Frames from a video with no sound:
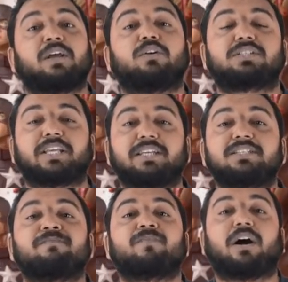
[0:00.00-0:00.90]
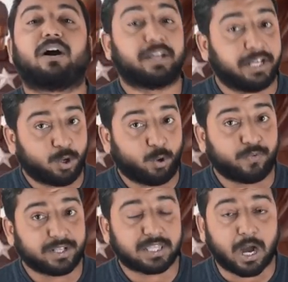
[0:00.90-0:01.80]
who says a hero
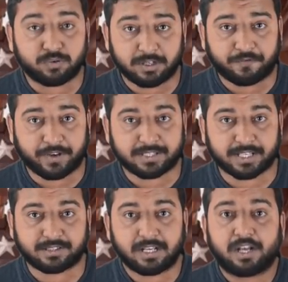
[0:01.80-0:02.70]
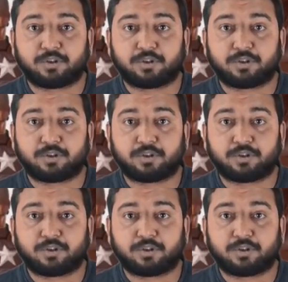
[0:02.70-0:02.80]
with thousand faces.